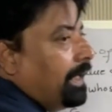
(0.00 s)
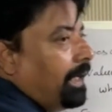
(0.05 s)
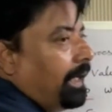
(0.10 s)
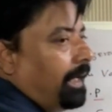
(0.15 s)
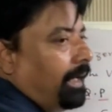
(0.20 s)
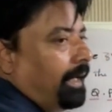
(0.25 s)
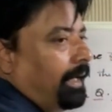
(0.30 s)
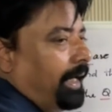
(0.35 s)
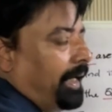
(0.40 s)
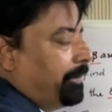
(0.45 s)

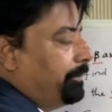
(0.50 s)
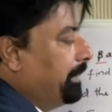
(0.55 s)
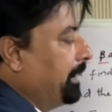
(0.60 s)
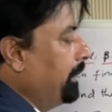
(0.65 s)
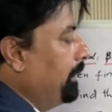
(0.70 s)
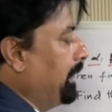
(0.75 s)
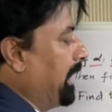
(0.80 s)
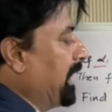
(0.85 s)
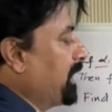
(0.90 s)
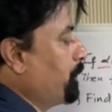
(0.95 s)

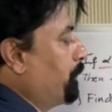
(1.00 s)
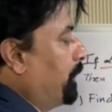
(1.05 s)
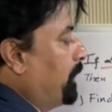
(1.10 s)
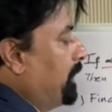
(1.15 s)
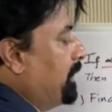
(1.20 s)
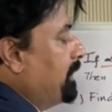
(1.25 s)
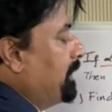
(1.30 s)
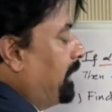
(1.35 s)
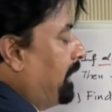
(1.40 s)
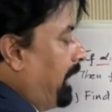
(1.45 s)

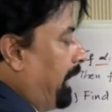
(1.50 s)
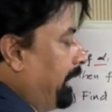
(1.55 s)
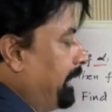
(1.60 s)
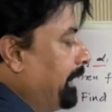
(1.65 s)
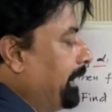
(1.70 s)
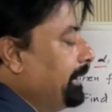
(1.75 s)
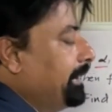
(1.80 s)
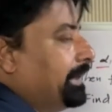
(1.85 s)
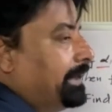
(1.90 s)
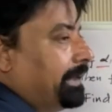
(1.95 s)
exponential
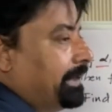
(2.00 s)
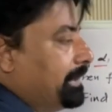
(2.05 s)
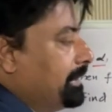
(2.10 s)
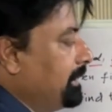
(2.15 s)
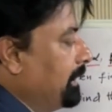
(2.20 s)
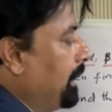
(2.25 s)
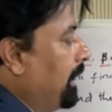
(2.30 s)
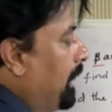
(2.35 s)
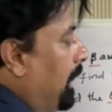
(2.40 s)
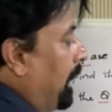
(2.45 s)
identities.
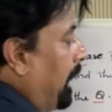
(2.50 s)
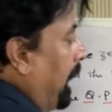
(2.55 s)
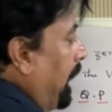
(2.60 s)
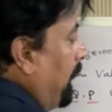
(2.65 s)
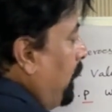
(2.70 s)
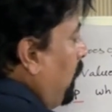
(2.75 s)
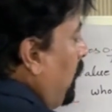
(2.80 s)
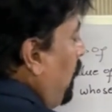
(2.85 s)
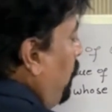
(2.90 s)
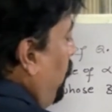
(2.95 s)

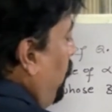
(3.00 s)
A to the